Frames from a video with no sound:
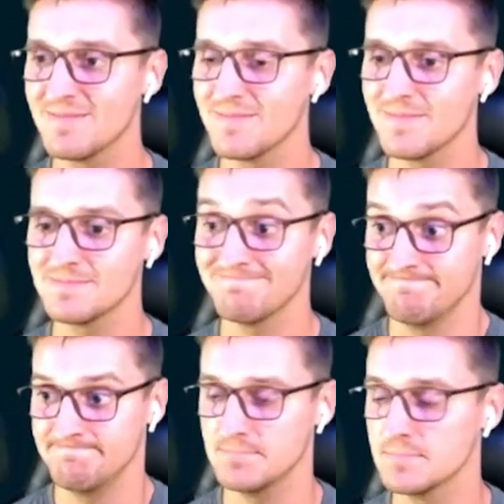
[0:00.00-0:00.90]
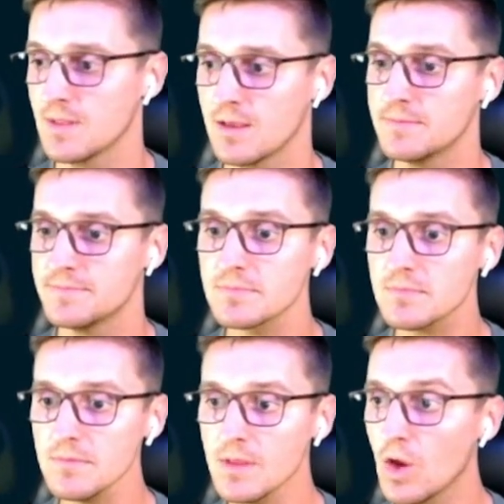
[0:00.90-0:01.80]
it off. Yeah, I
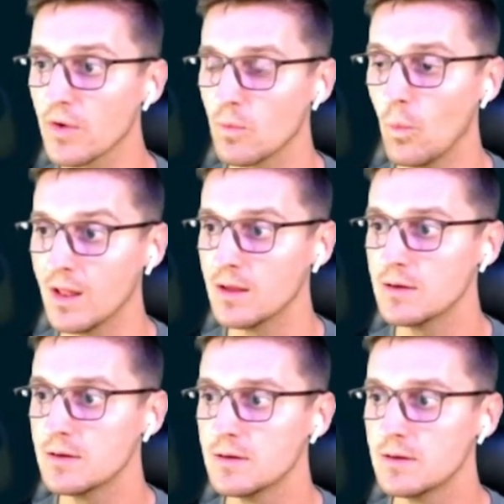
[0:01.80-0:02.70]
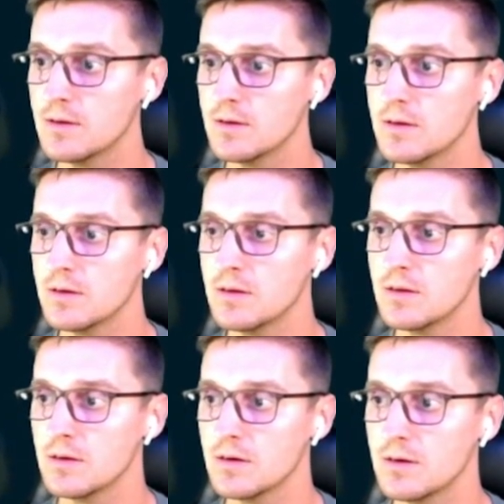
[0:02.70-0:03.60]
know I should have switched out Grovyle, but it
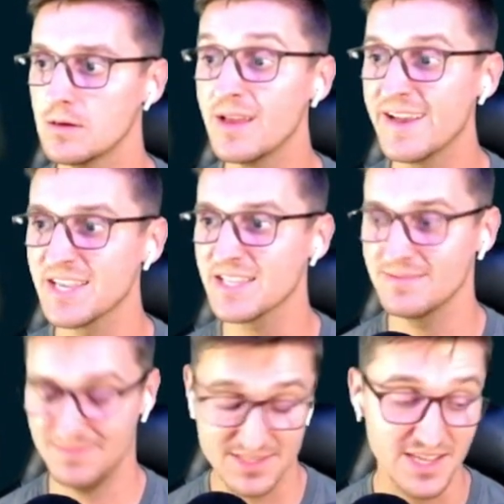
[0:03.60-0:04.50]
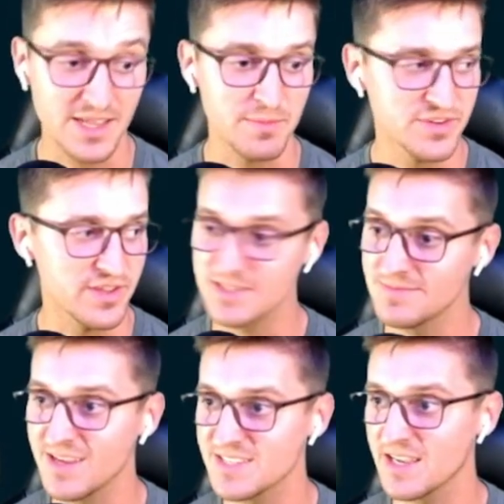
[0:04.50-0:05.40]
got wrapped multiple times, so I
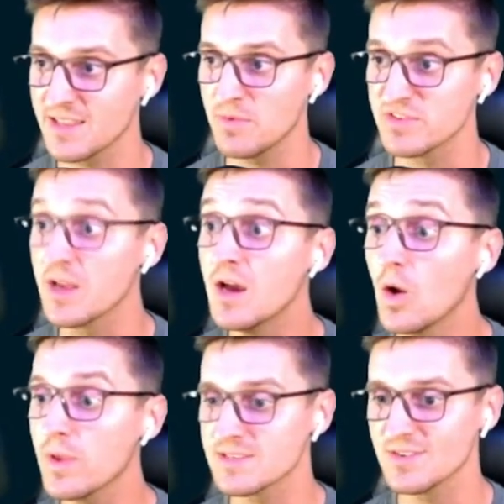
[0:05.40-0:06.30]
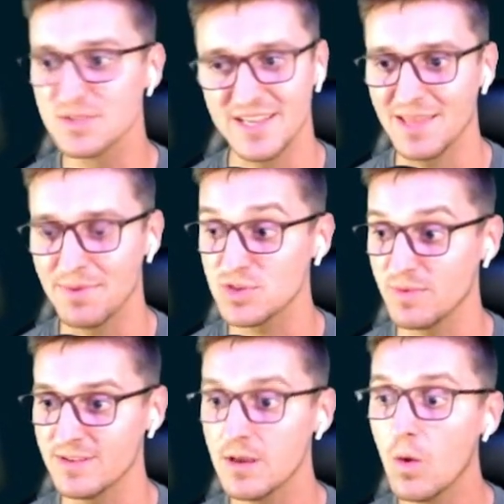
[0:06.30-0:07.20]
wasn't able to actually switch it, okay?
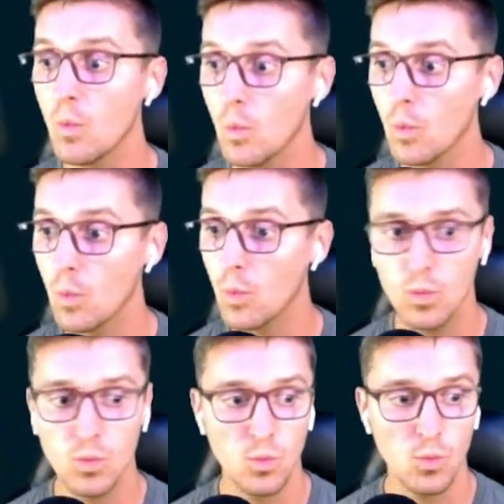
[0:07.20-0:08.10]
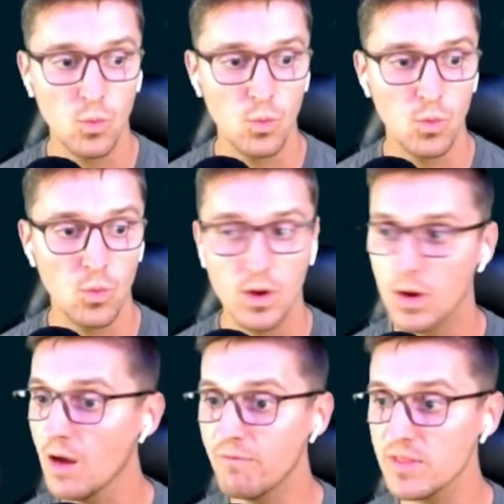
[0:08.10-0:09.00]
That's why I let it die.
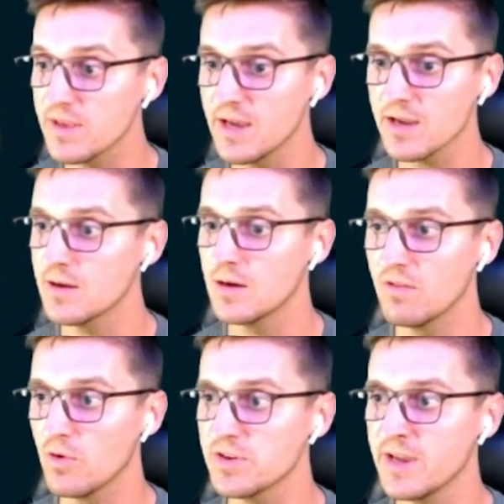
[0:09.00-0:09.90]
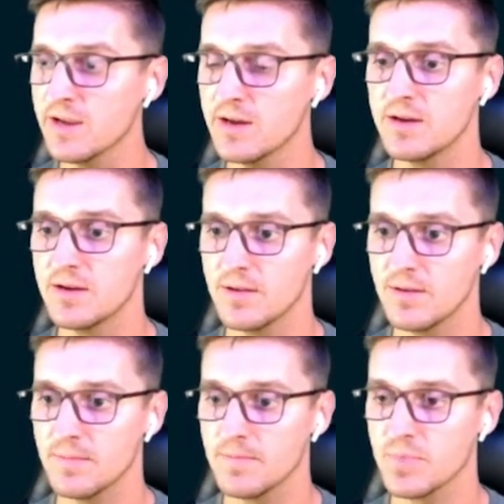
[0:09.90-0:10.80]
But Metagross misses the first Zen
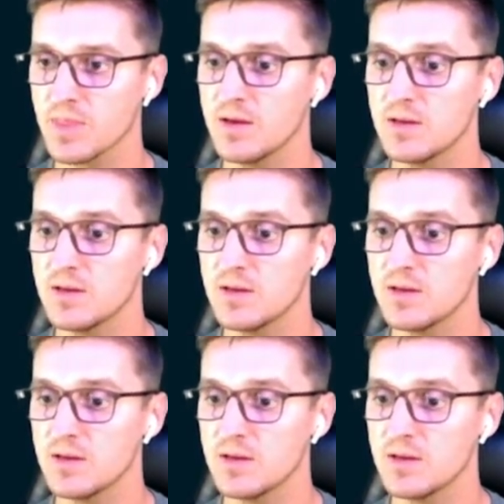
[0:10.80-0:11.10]
Headbutt